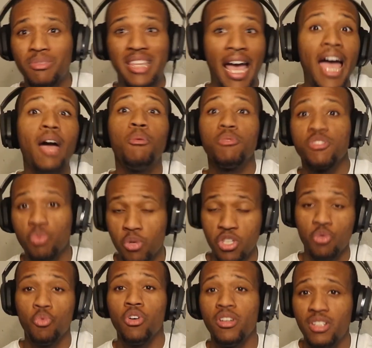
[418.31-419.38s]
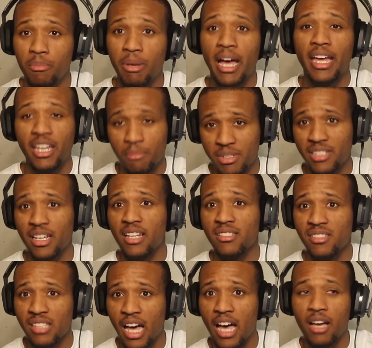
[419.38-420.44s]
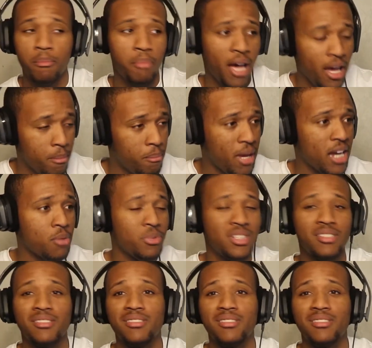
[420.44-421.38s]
That was when you wanted to buy Amazon stock. Back when the